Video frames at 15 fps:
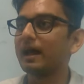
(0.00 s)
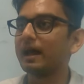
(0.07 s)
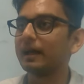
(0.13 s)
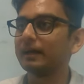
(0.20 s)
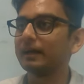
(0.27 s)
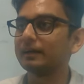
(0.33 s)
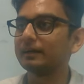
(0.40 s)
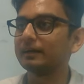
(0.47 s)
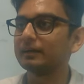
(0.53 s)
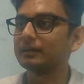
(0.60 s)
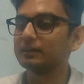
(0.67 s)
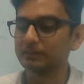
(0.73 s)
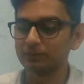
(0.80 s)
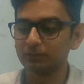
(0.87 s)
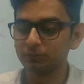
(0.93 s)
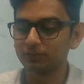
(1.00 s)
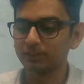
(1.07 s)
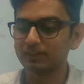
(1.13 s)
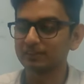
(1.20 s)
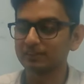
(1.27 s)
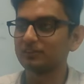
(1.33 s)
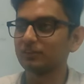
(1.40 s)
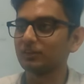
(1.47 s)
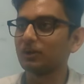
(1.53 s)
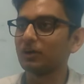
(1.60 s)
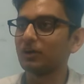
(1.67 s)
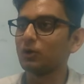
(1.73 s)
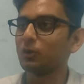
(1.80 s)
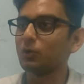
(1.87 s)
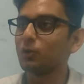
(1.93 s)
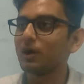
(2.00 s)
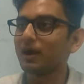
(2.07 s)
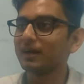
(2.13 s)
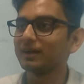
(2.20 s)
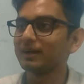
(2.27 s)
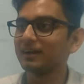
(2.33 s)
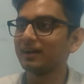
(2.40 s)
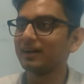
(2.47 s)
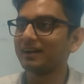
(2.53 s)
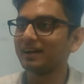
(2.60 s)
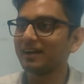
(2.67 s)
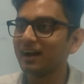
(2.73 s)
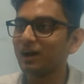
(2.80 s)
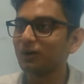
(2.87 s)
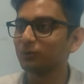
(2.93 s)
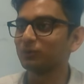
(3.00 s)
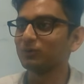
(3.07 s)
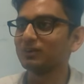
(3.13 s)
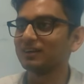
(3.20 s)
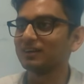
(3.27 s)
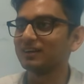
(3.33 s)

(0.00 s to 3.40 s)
And two things, why and how?